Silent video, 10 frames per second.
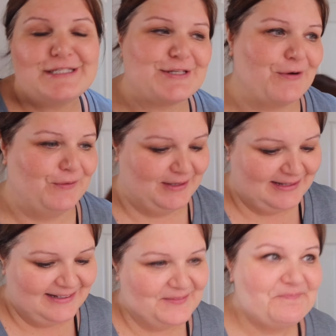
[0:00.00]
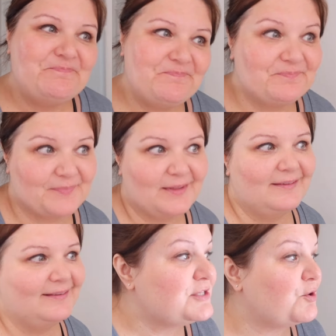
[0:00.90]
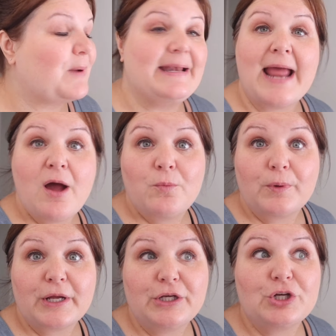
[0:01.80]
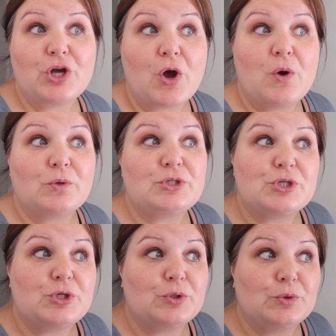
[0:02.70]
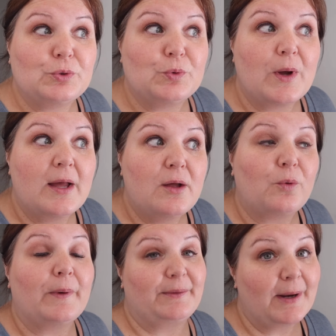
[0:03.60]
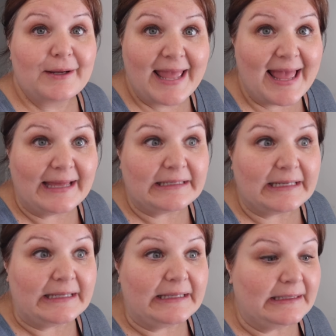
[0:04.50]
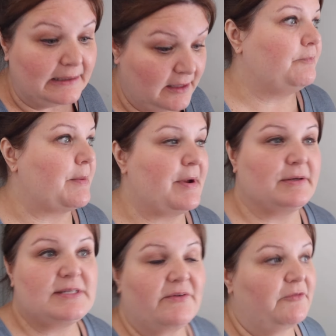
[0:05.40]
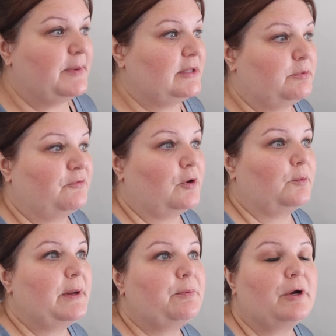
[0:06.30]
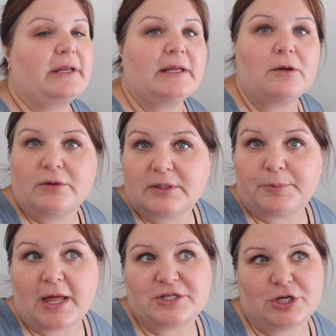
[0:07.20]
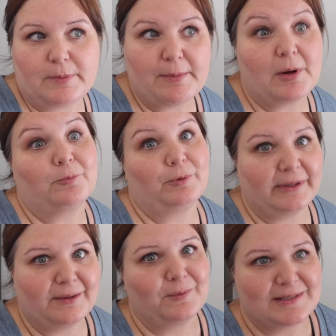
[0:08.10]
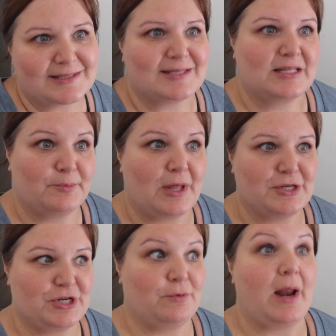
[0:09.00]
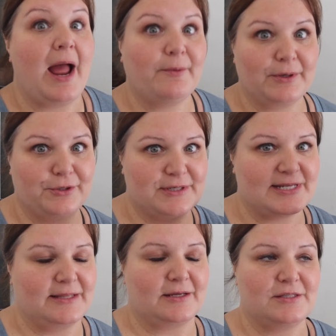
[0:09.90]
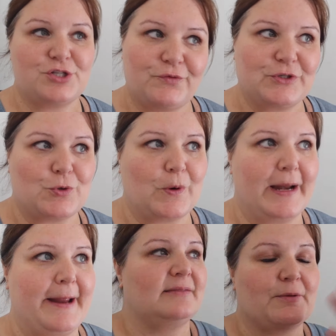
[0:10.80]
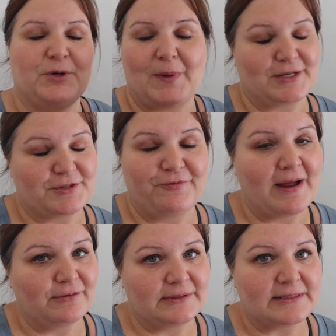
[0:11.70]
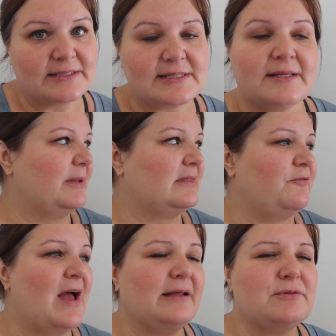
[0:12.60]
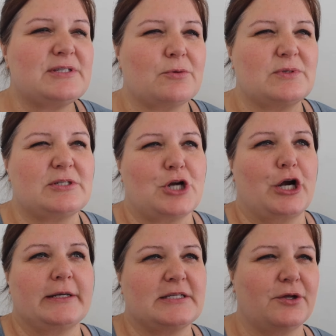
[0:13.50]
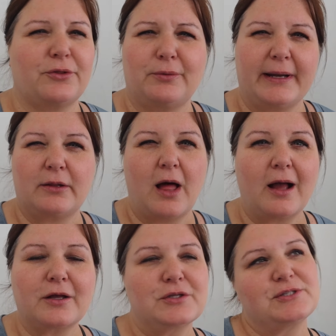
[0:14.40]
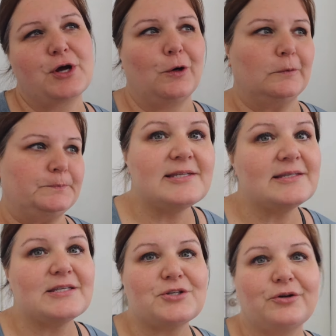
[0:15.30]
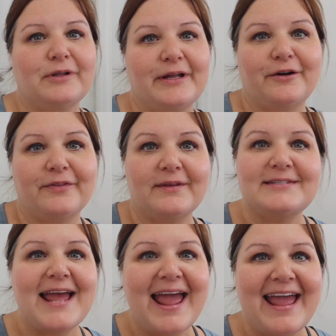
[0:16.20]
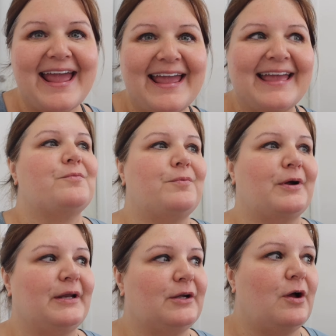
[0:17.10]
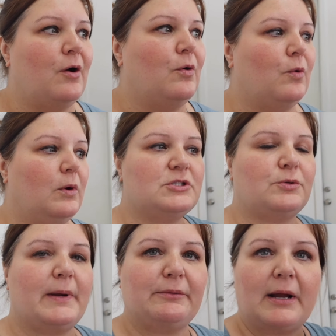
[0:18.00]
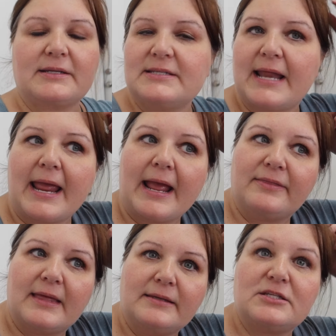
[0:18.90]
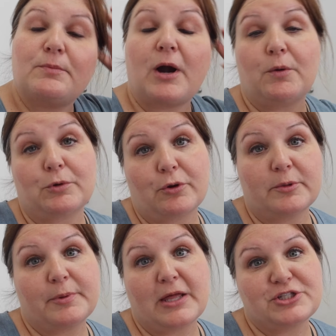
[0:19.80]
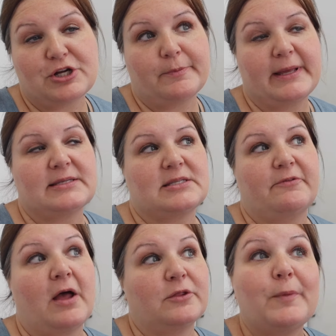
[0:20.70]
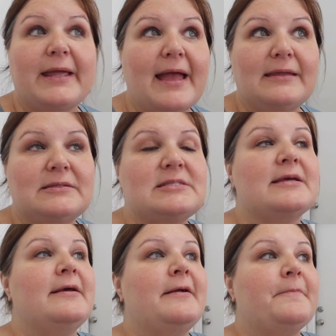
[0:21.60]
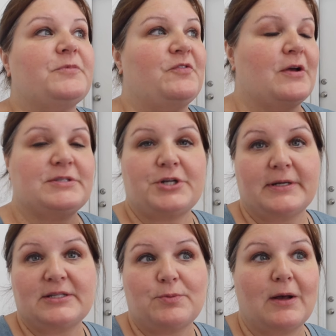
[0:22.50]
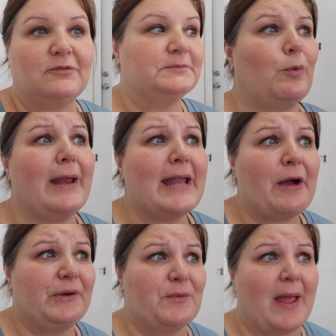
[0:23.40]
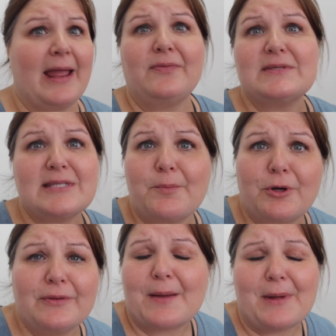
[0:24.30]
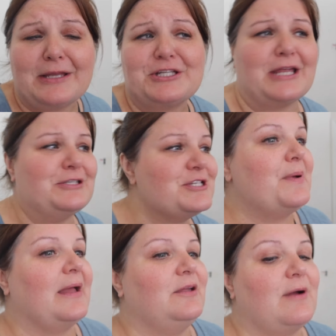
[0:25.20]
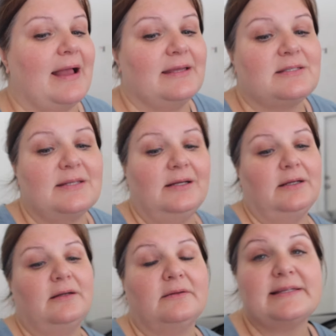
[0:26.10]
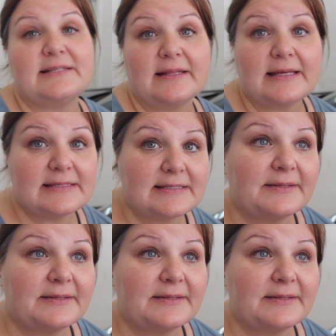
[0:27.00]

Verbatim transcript: So, not yet, not yet. so right now we're gonna go to Red Rock Canyon. My parents had never been there before. We were gonna go to the Bellagio. My mom really wants to see the Bellagio and I wanted to see the conservatory. They wanna watch the fountains, but the fountains don't start until three o'clock. So since it's earlier in the day, we're gonna go to Red Rock today and then tomorrow we'll go to the Bellagio because the, on the weekends, the fountains start at 12. Right now anyway, in the summer that might change. But you guys, listen to this.